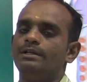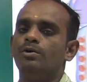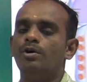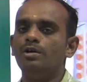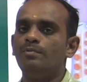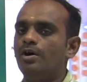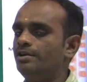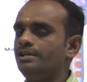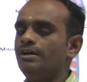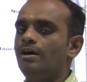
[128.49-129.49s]
The whole
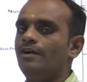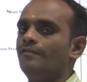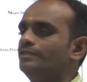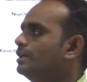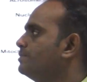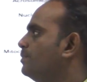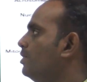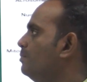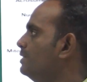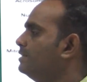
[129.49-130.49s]
body of the
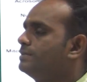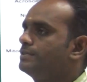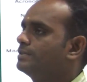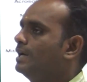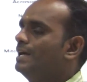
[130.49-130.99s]
sperm is